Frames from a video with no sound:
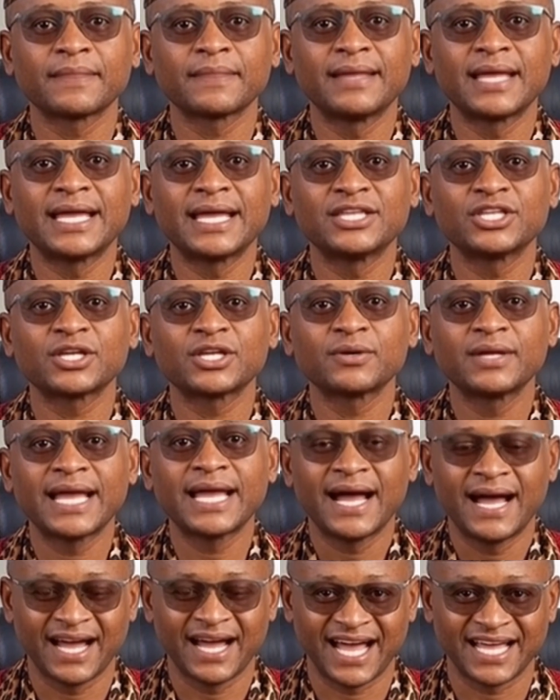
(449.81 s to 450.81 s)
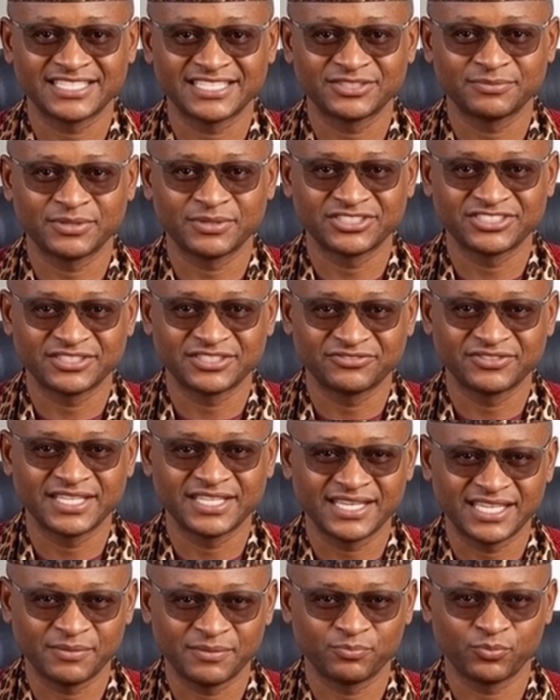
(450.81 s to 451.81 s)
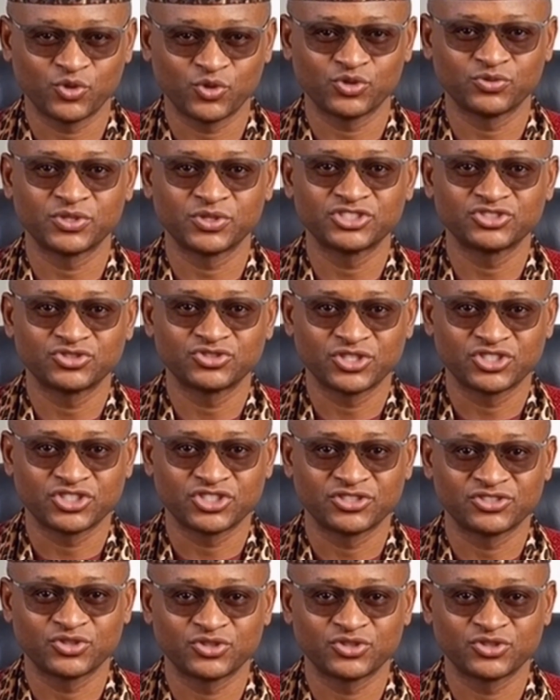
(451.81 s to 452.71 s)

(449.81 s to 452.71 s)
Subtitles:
Nigeria has specific import restrictions